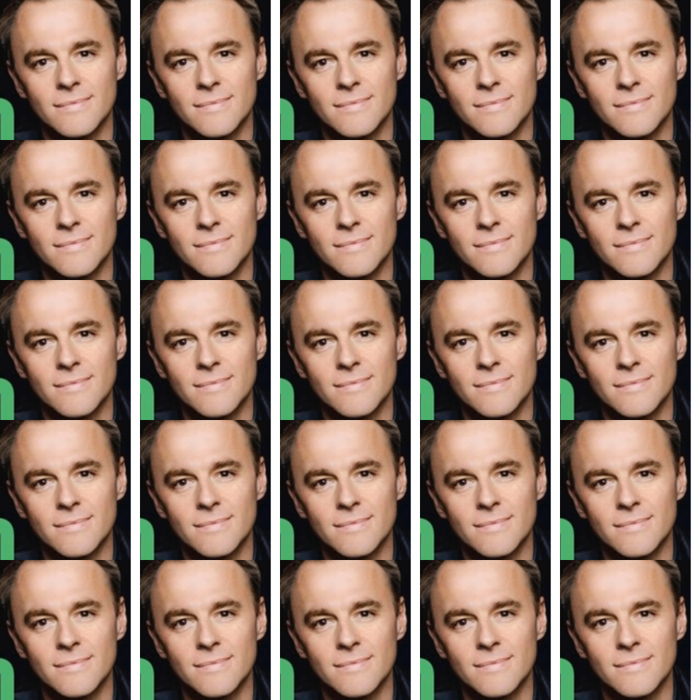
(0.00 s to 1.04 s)

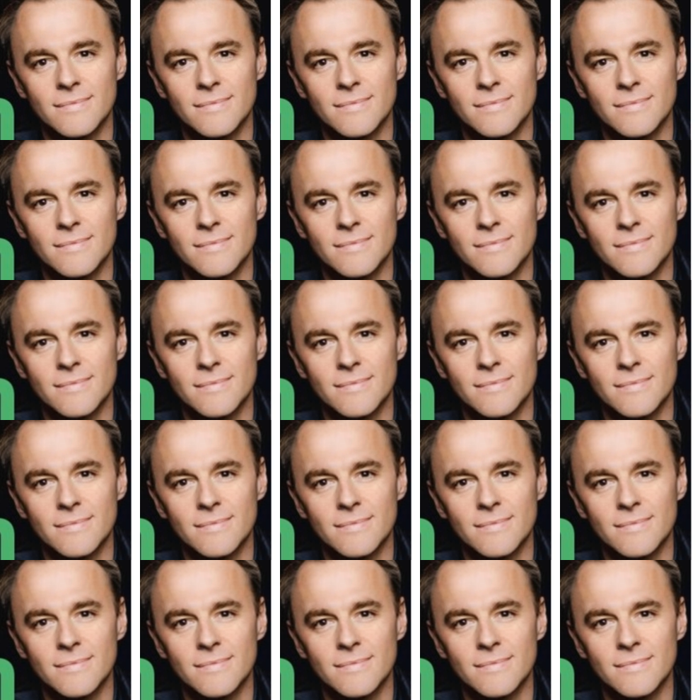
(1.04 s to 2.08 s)

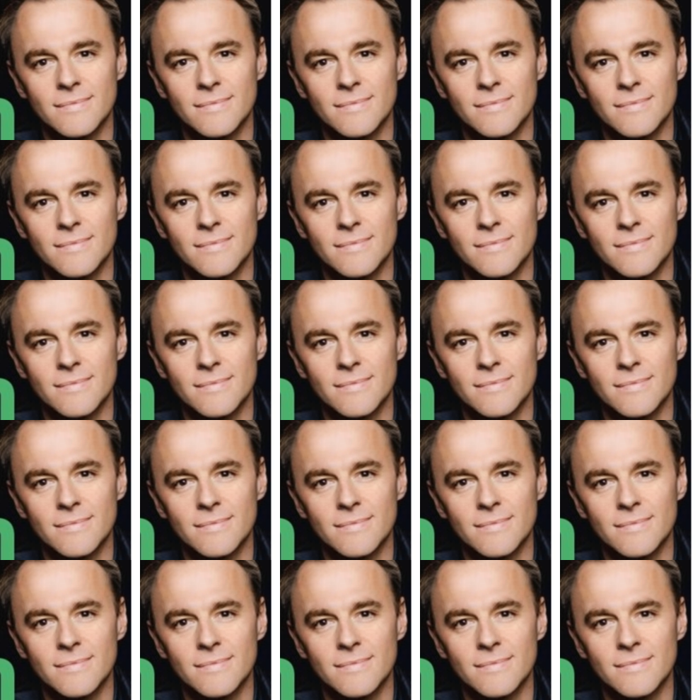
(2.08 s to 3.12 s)

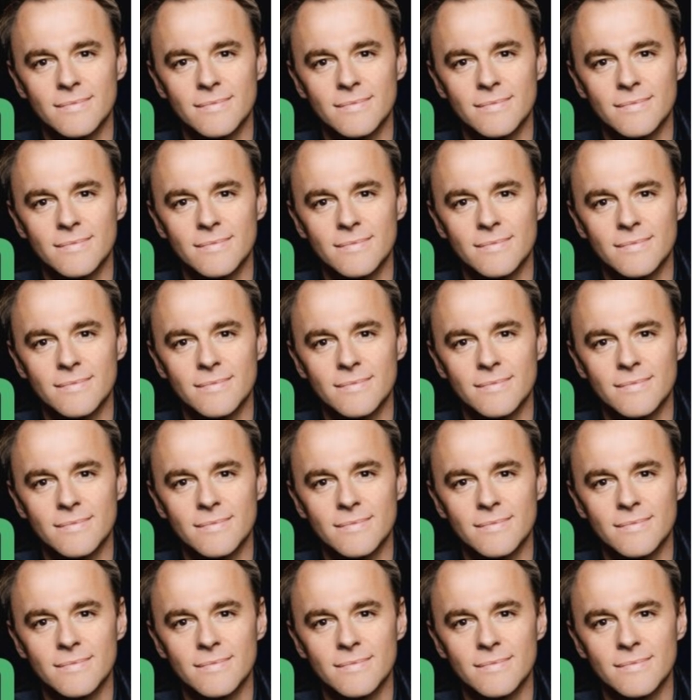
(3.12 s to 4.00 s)
[no speech]